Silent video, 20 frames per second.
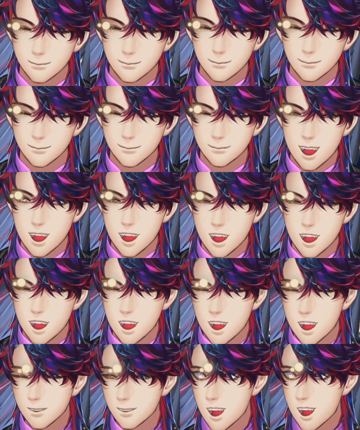
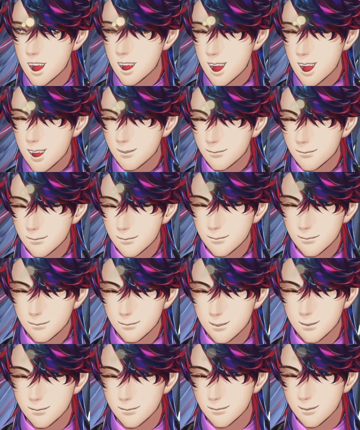Probably of hunger,
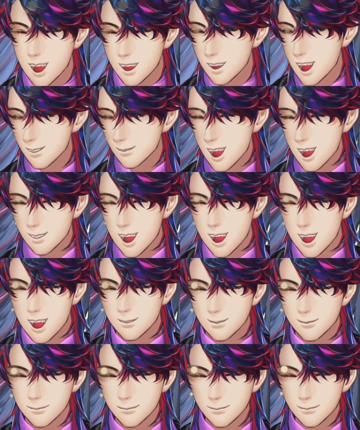because I got
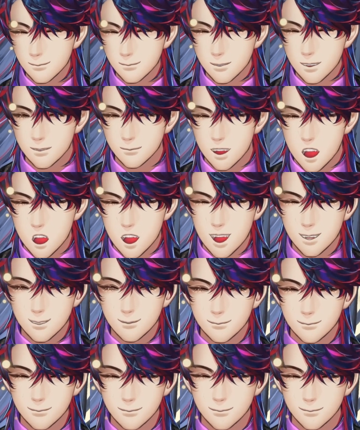lost for
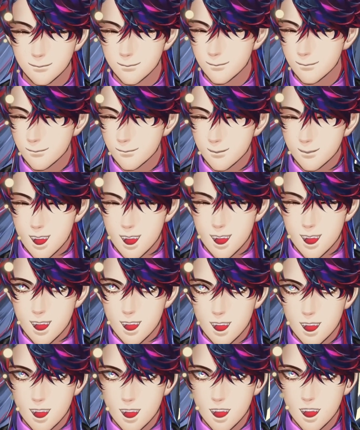days. Are
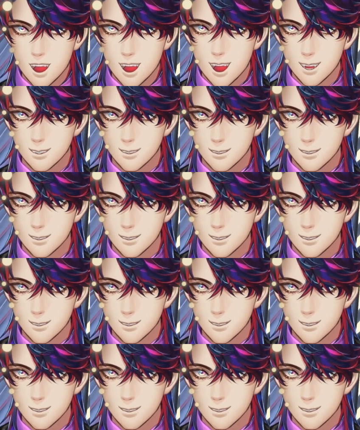you okay?